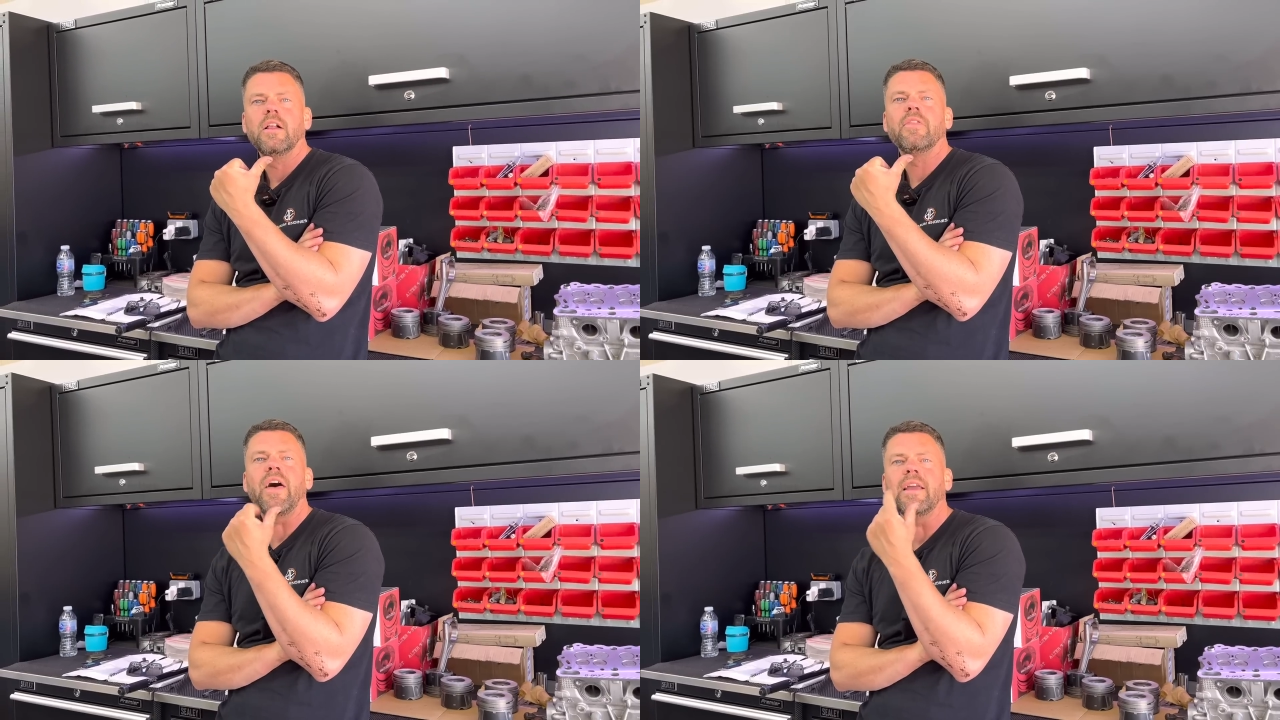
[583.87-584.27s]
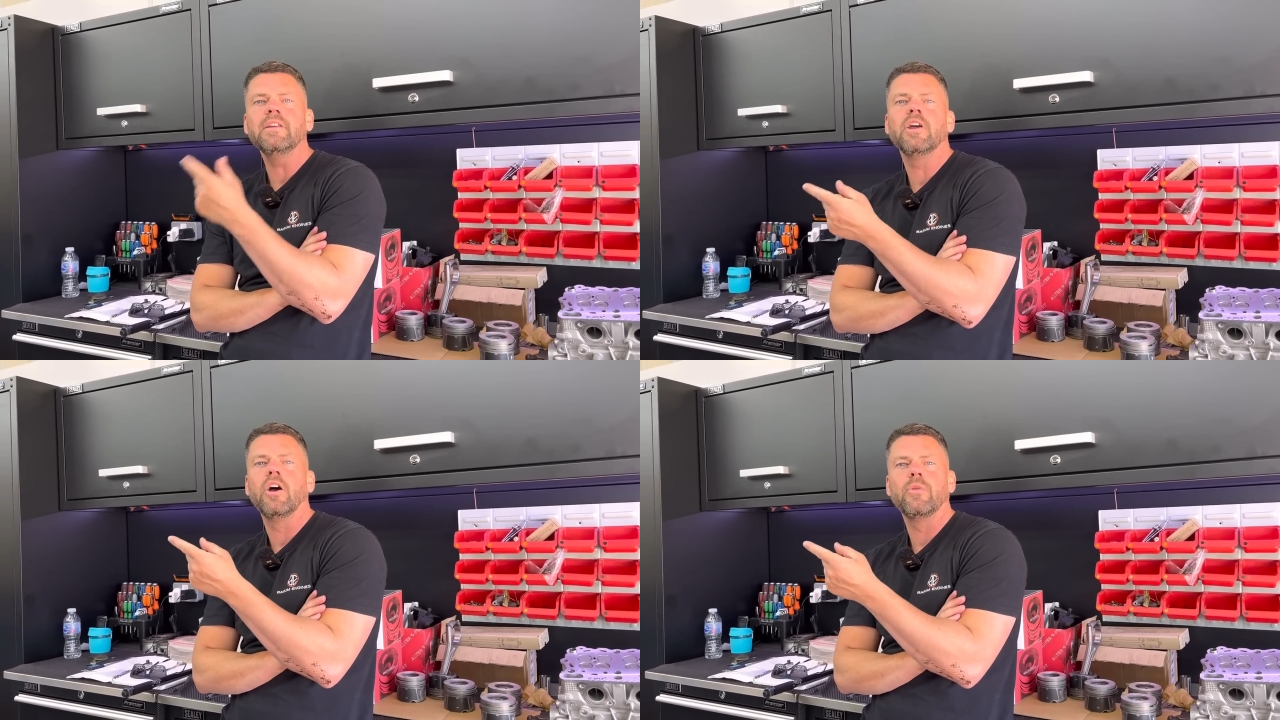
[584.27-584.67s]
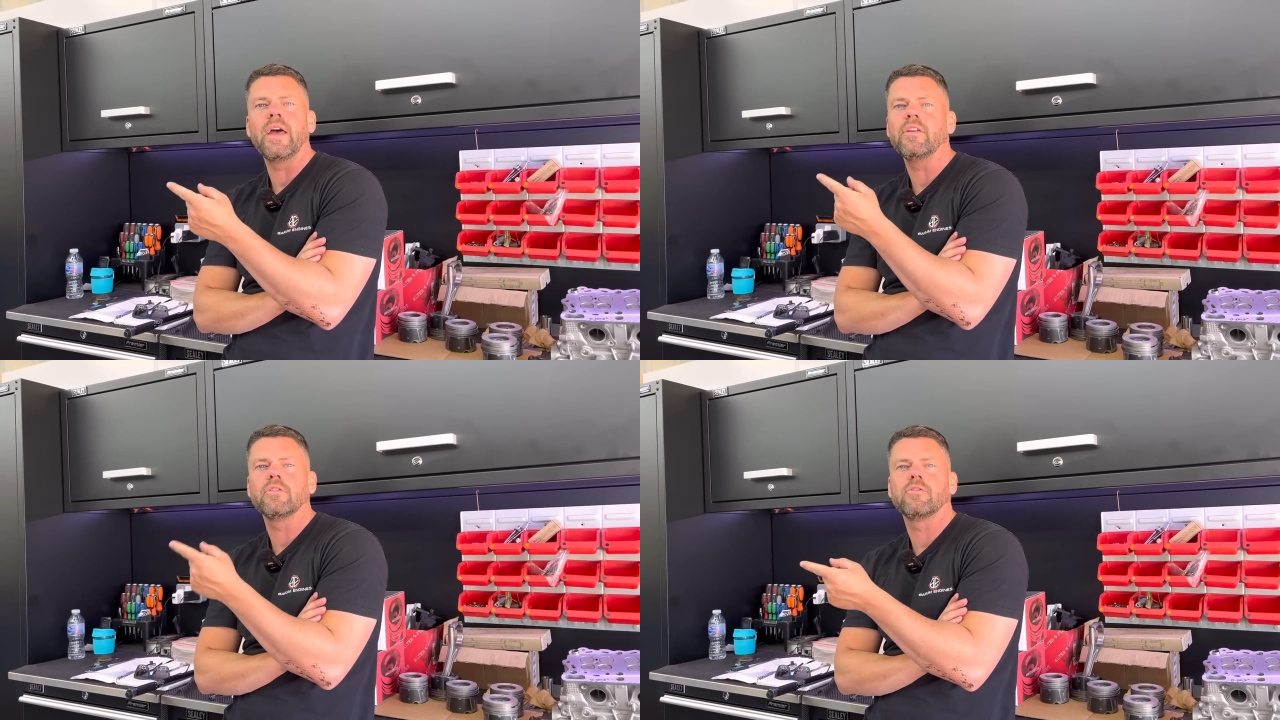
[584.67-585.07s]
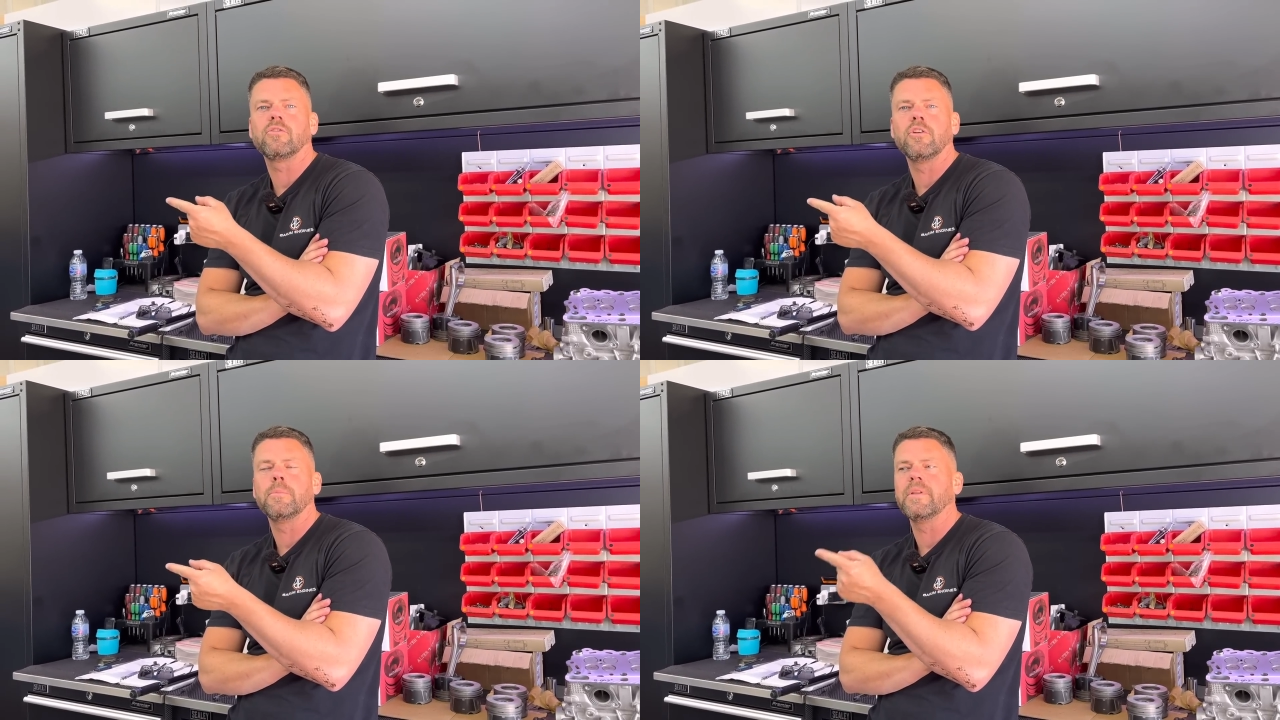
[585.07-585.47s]
They know, they're not
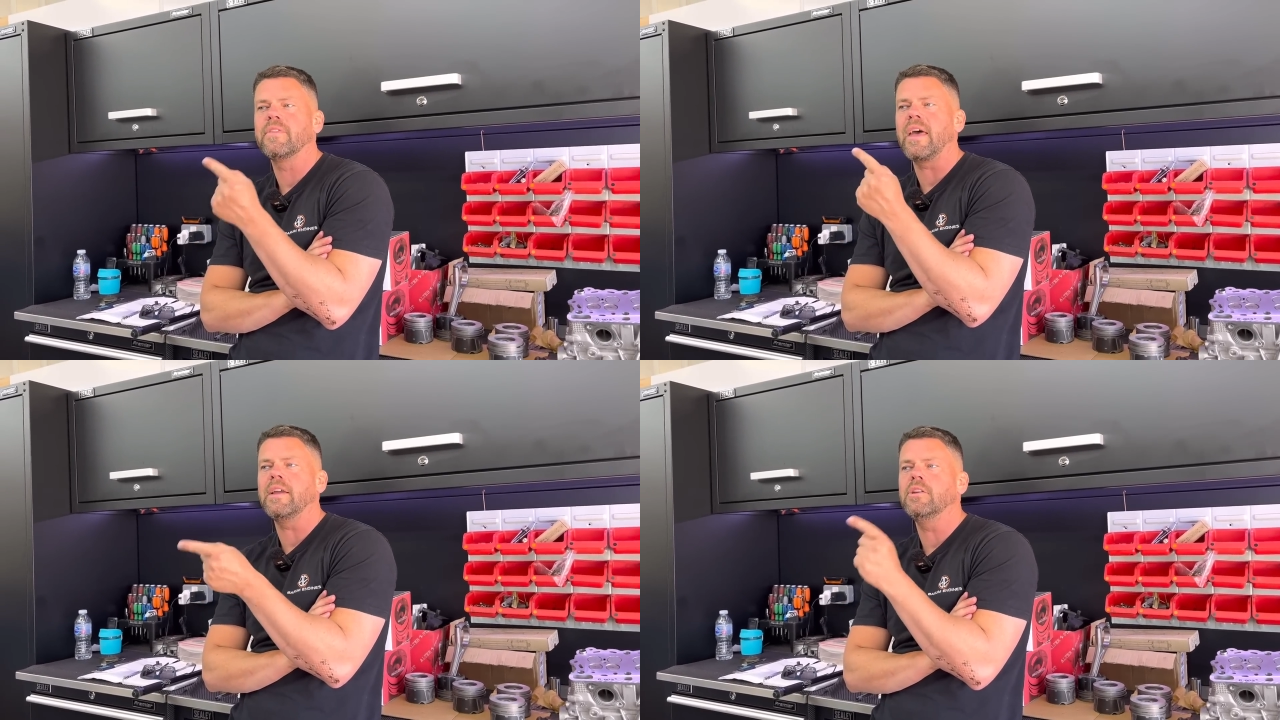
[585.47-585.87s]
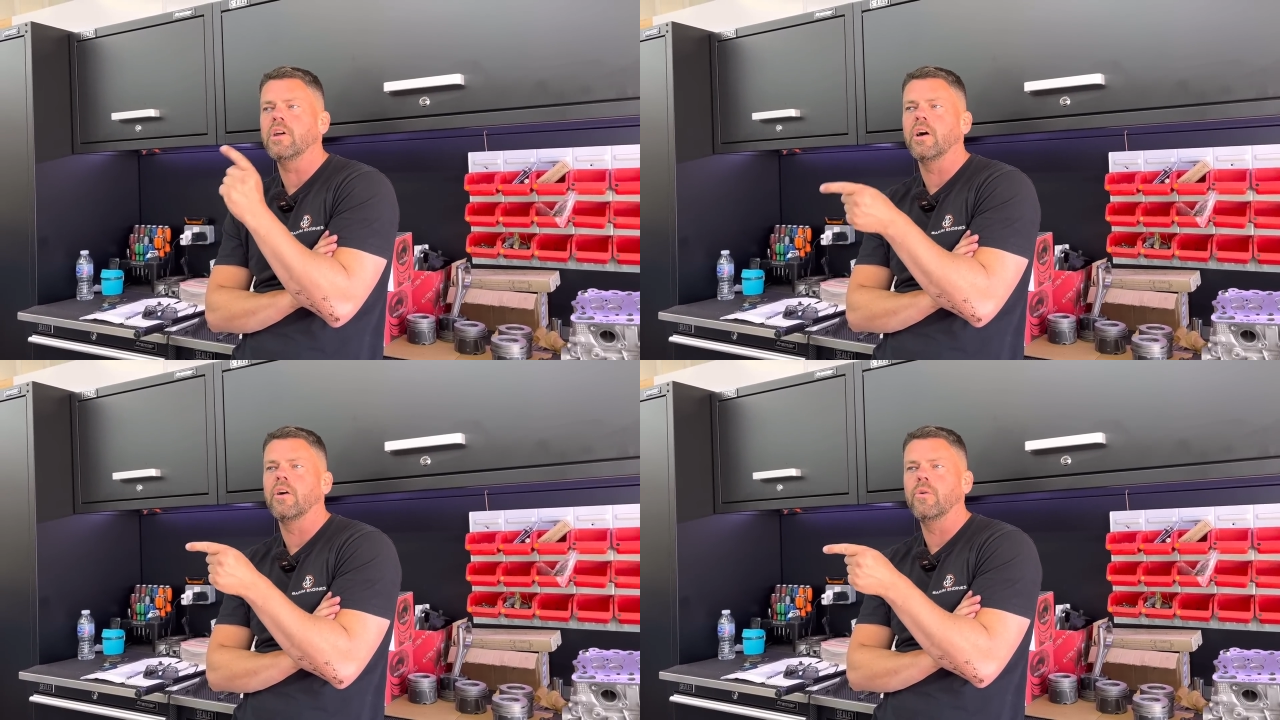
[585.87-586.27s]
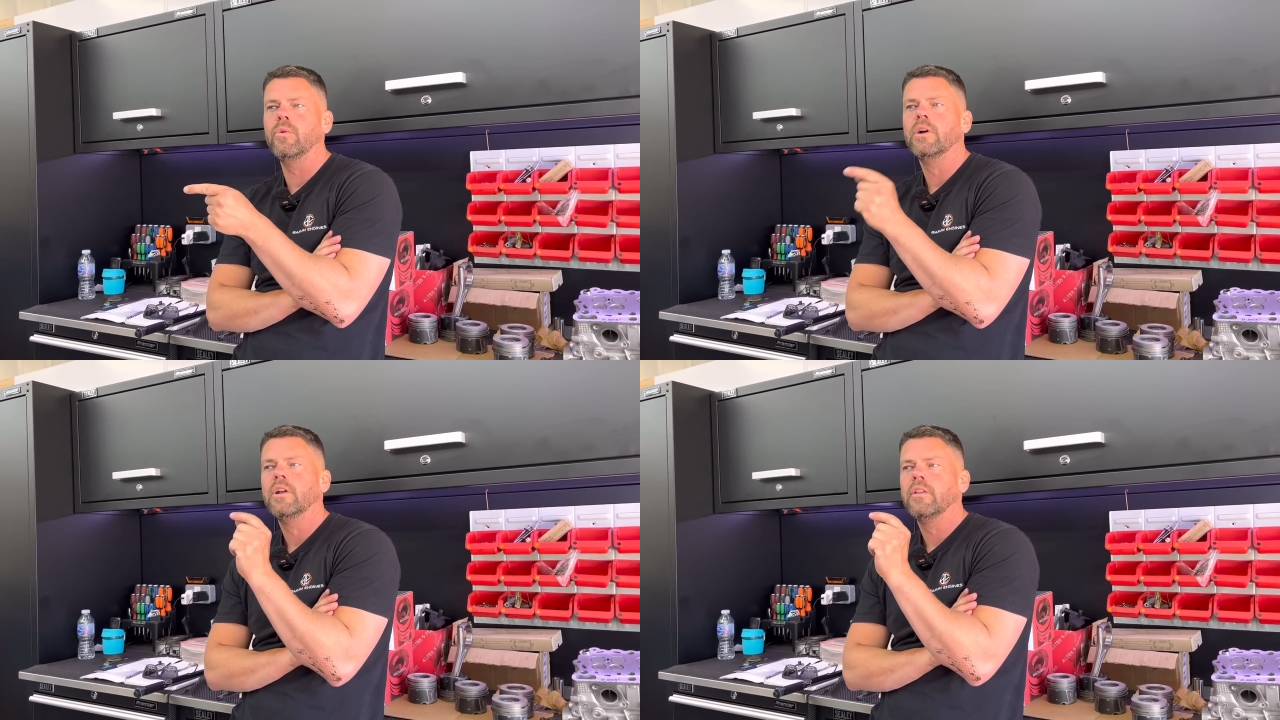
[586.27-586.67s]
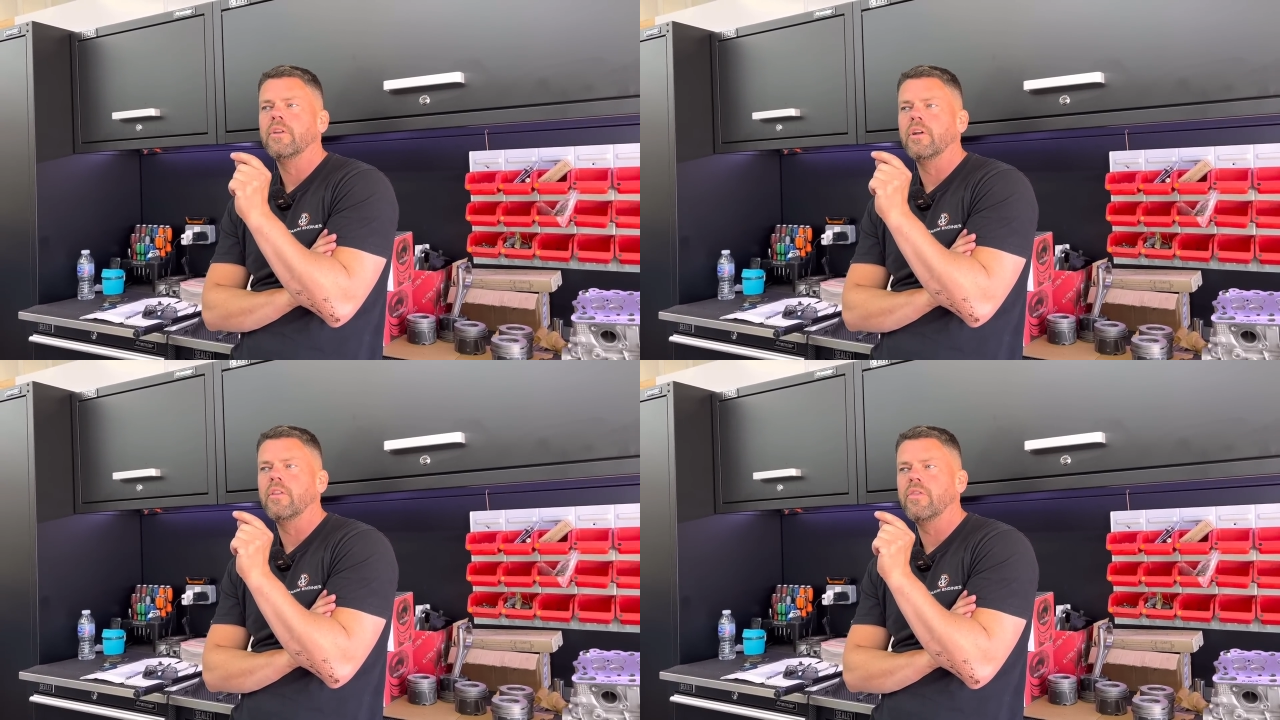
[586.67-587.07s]
stupid. They know
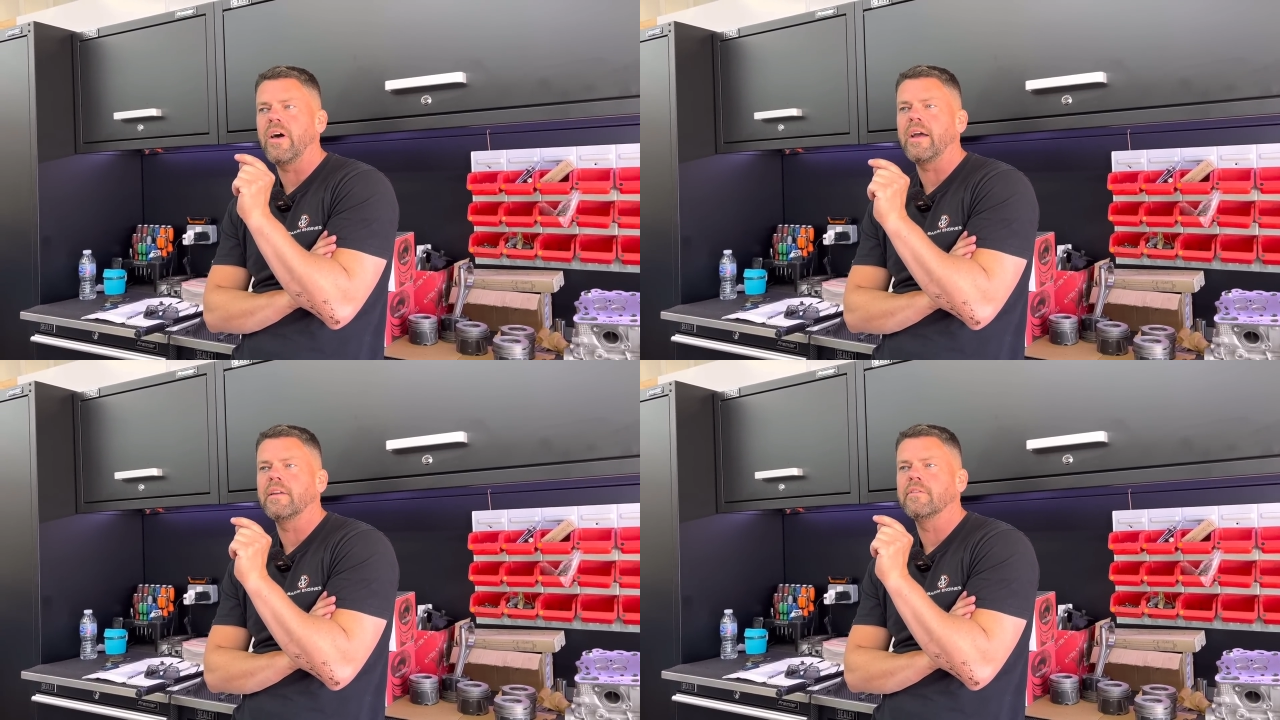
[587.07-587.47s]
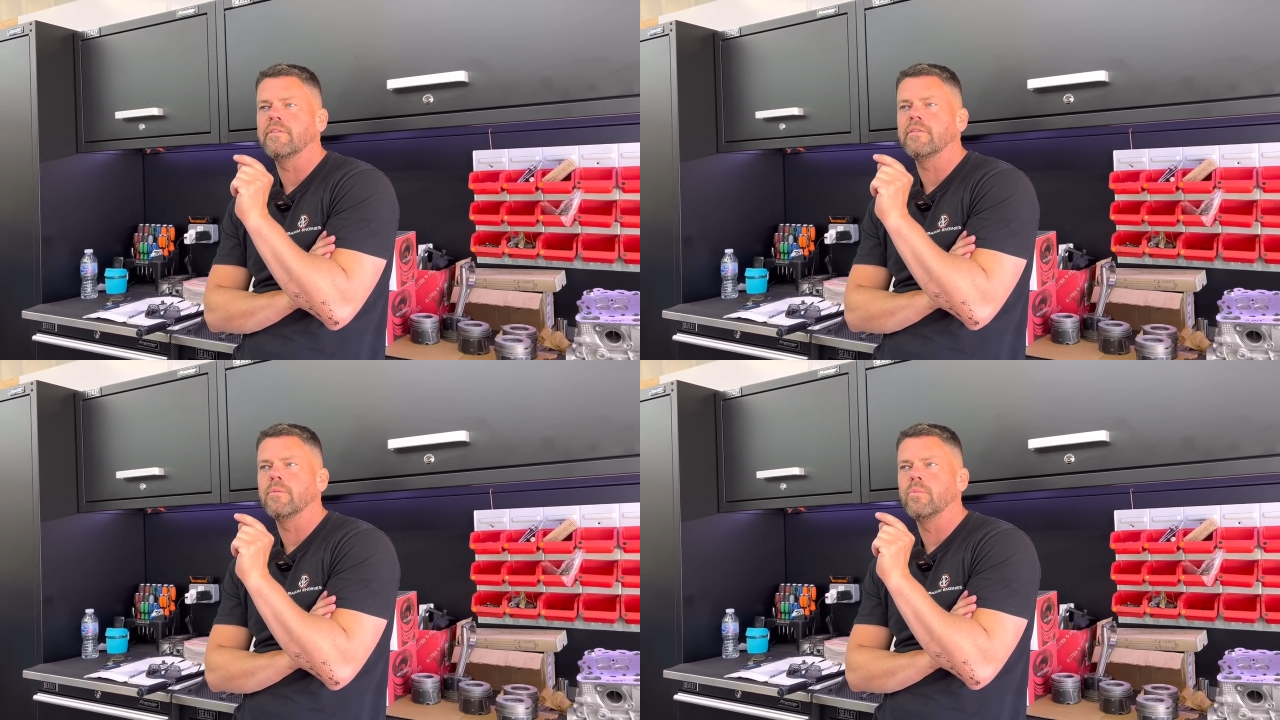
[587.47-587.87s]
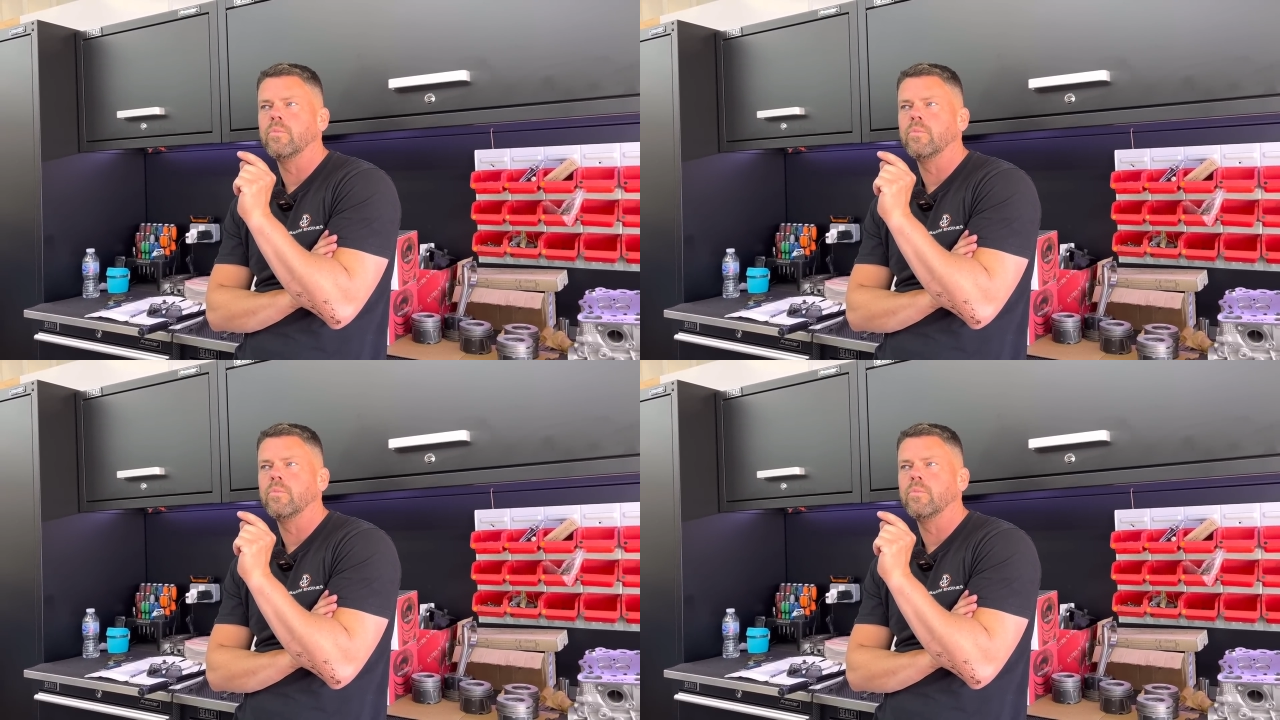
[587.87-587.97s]
that is